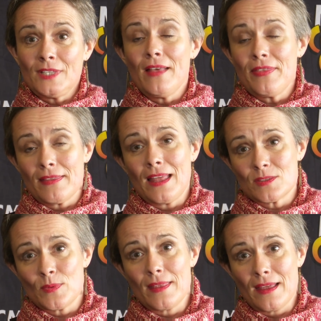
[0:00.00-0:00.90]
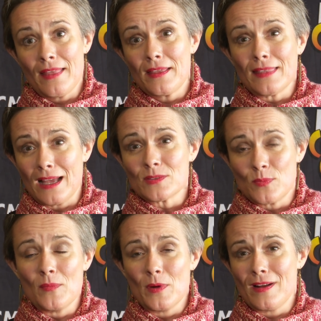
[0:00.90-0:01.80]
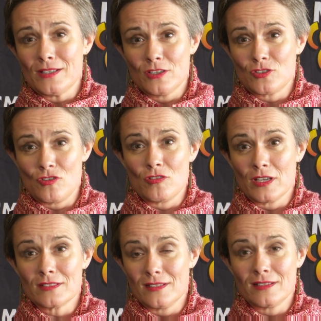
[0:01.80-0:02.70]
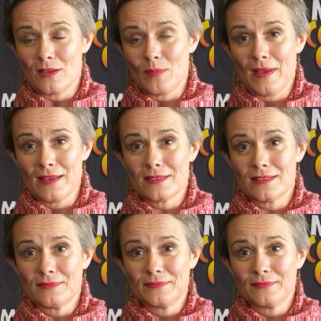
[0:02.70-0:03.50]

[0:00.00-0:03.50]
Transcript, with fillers: I think that's when we're at our strongest and at our best.